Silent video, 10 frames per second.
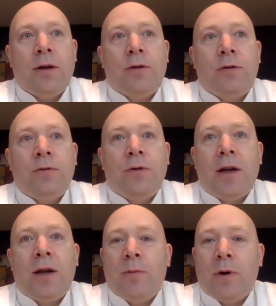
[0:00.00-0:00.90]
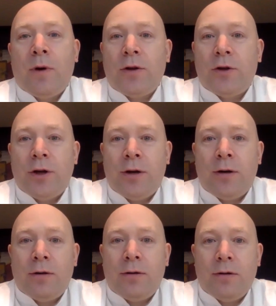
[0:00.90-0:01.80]
to get a market
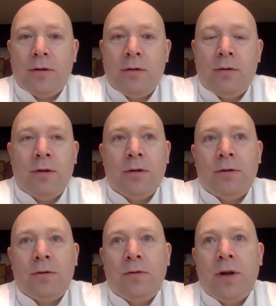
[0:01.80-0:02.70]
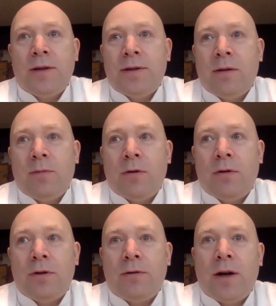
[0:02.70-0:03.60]
share or to get some
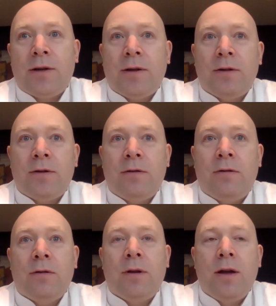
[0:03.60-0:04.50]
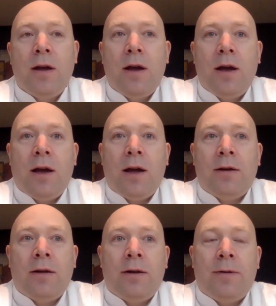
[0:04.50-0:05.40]
contracts and so on.
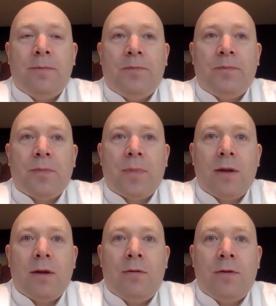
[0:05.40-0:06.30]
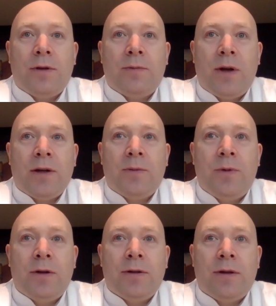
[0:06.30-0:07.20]
And what is my
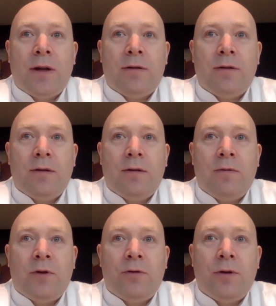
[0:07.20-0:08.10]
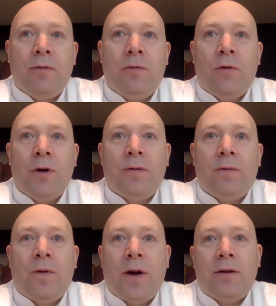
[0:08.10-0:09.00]
experience, that we should avoid
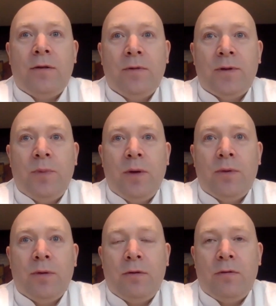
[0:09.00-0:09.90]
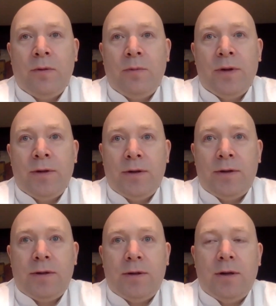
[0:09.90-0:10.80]
fighting with people over business,